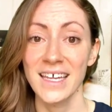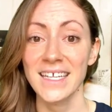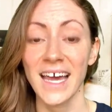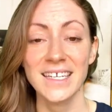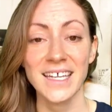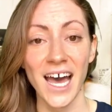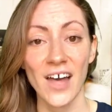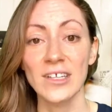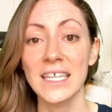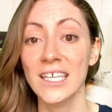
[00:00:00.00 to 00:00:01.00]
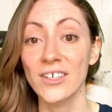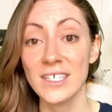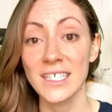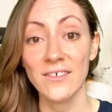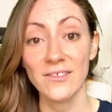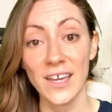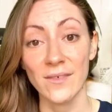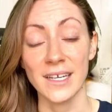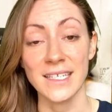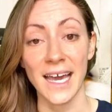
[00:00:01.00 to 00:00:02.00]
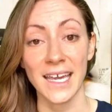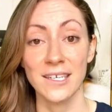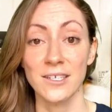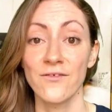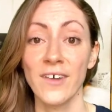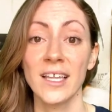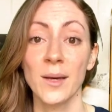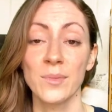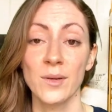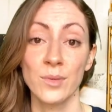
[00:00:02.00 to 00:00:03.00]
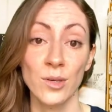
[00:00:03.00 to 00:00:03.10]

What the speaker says: tend to have really interesting flavors that can develop